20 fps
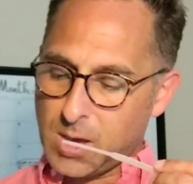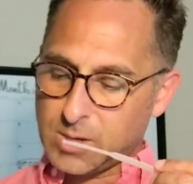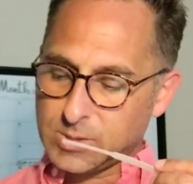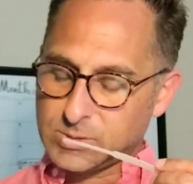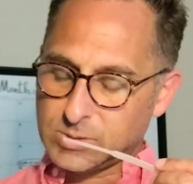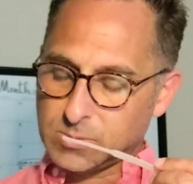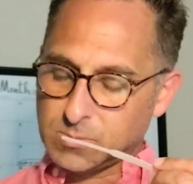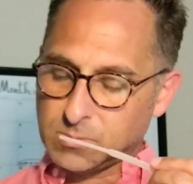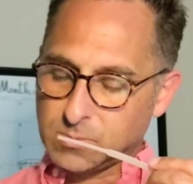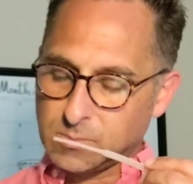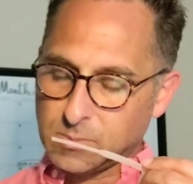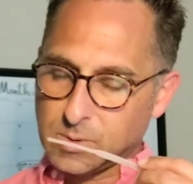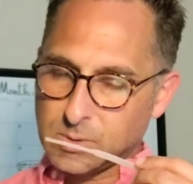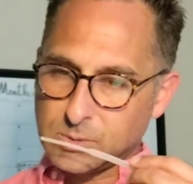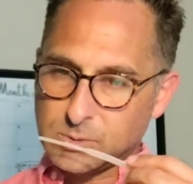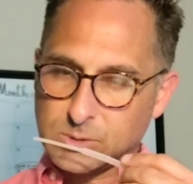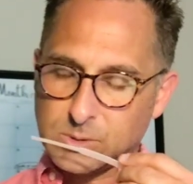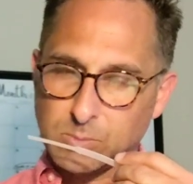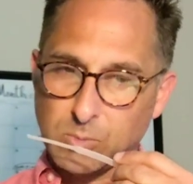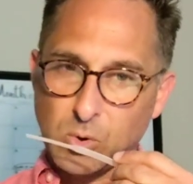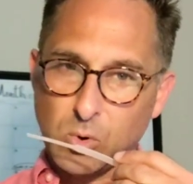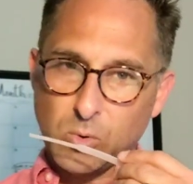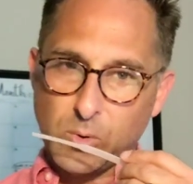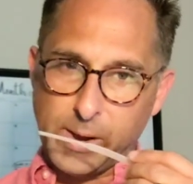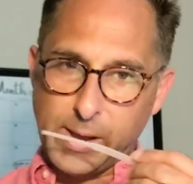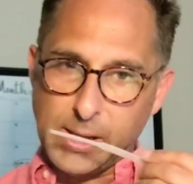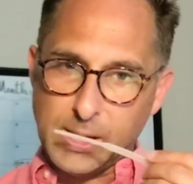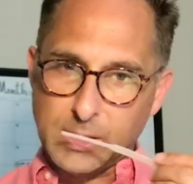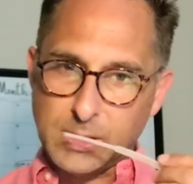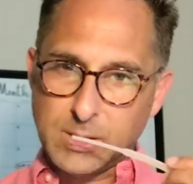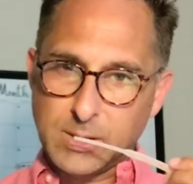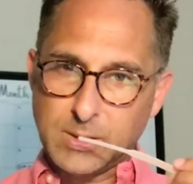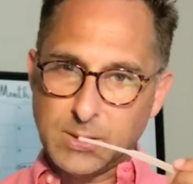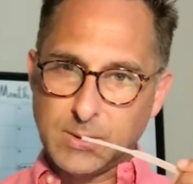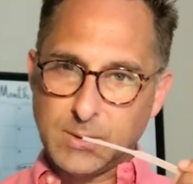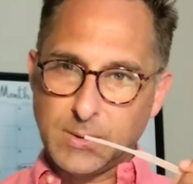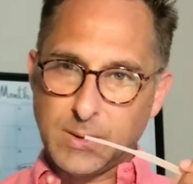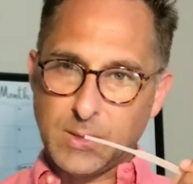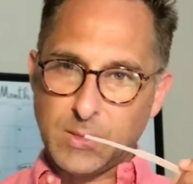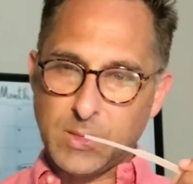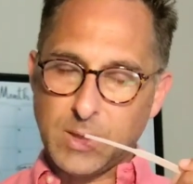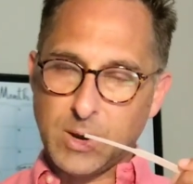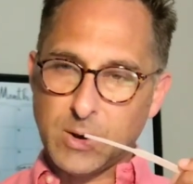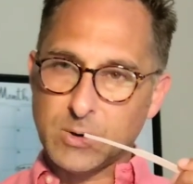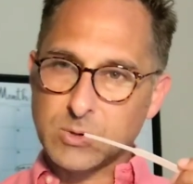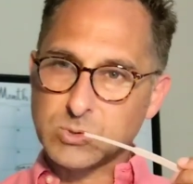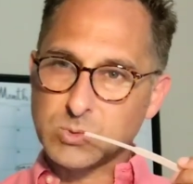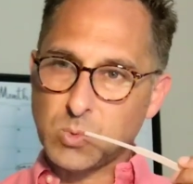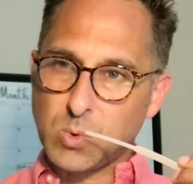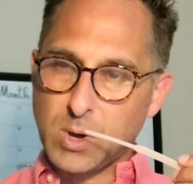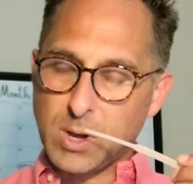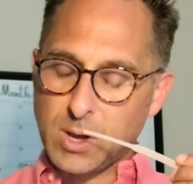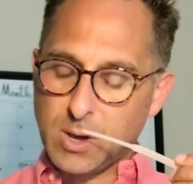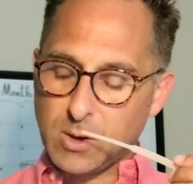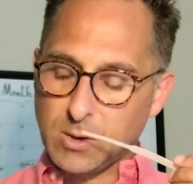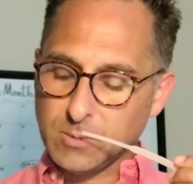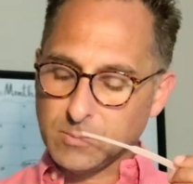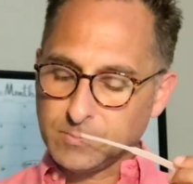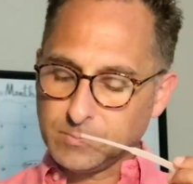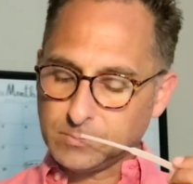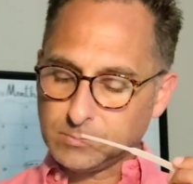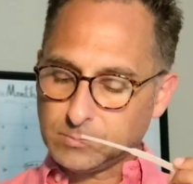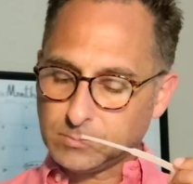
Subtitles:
Some green in there as well.